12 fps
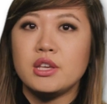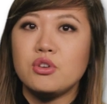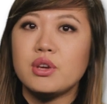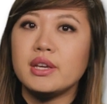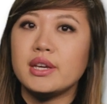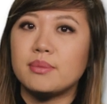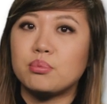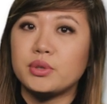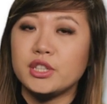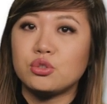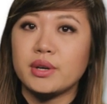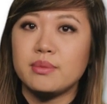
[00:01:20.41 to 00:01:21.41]
You can get a
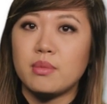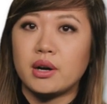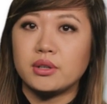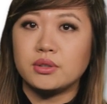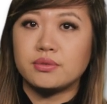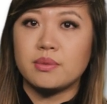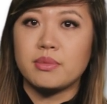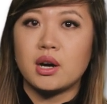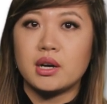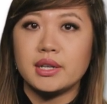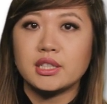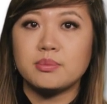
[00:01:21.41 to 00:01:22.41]
pre-trained model from the
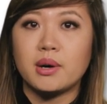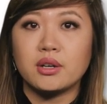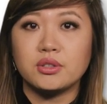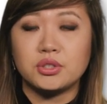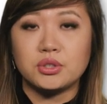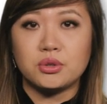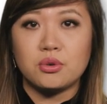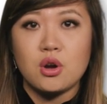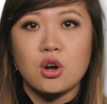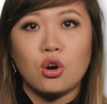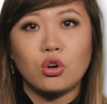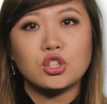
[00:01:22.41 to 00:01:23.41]
ONNX Model Zoo
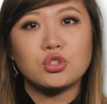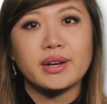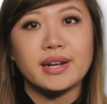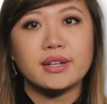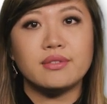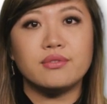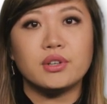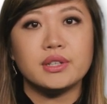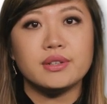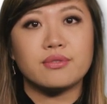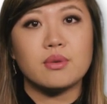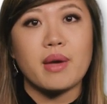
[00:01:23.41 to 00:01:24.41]
or train and convert
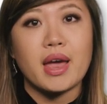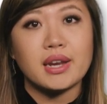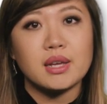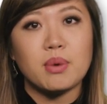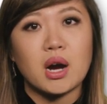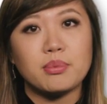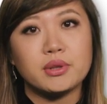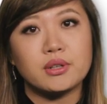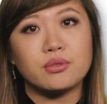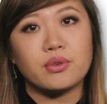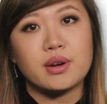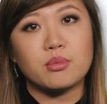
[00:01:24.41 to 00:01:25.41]
it from any popular
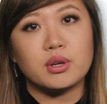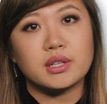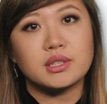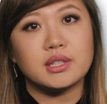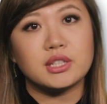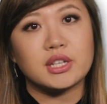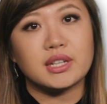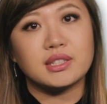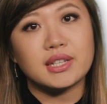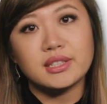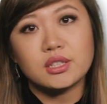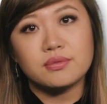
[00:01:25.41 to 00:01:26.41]
frameworks such as
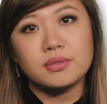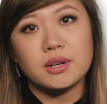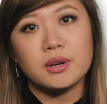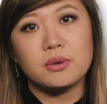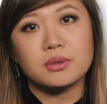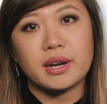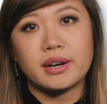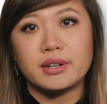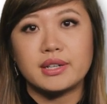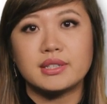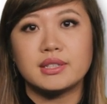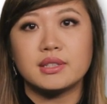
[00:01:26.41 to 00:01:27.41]
TensorFlow,
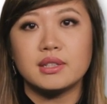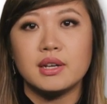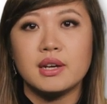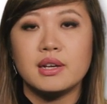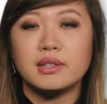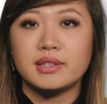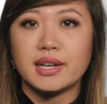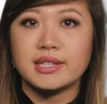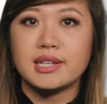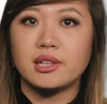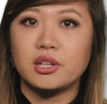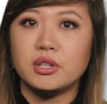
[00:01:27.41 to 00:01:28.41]
Keras,
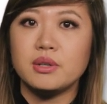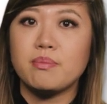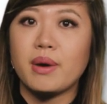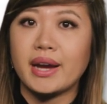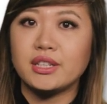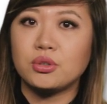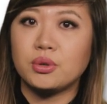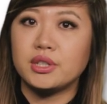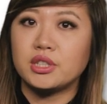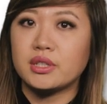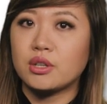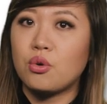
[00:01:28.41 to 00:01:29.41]
Scikit-learn,
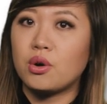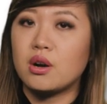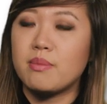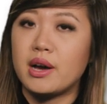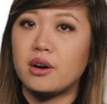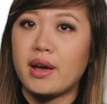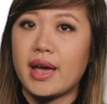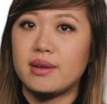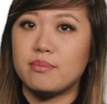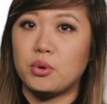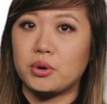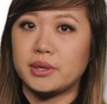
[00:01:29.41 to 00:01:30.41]
PyTorch, CoreML,
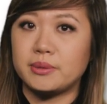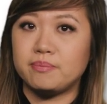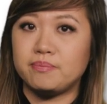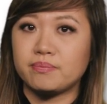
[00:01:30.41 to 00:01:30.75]
and more.